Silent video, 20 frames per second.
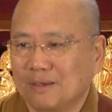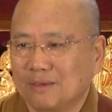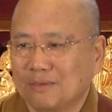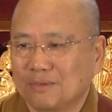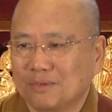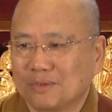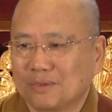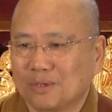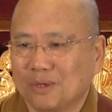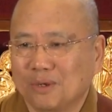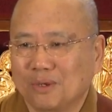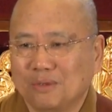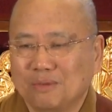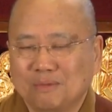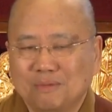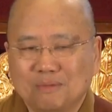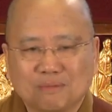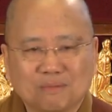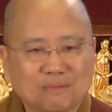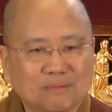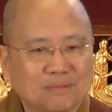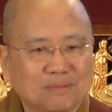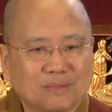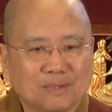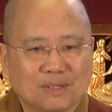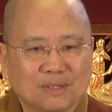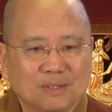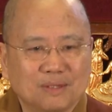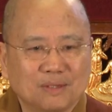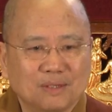So
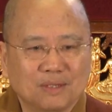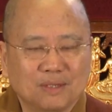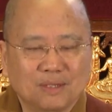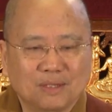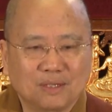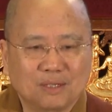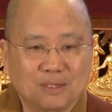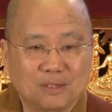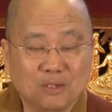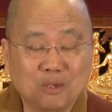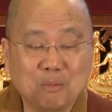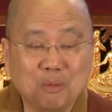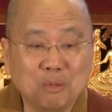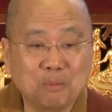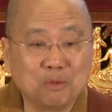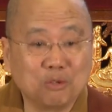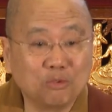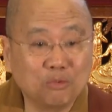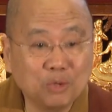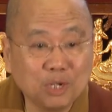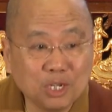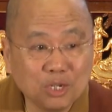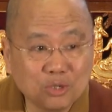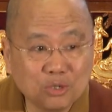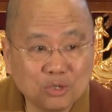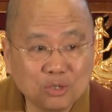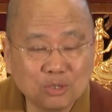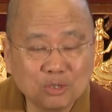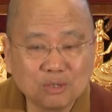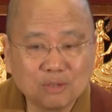you may be
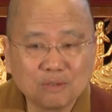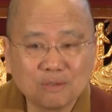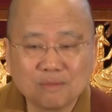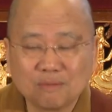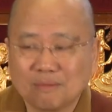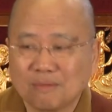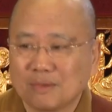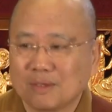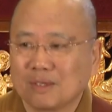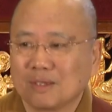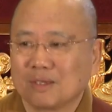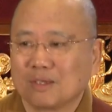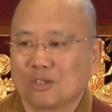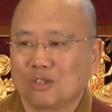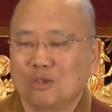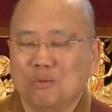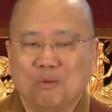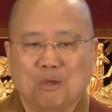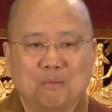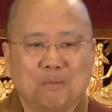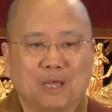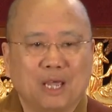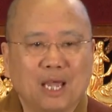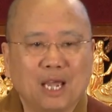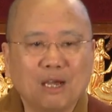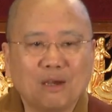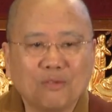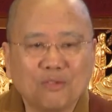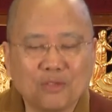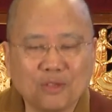rich, you may be
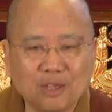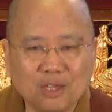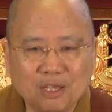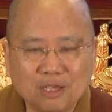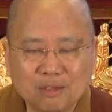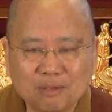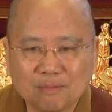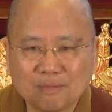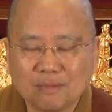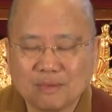healthy,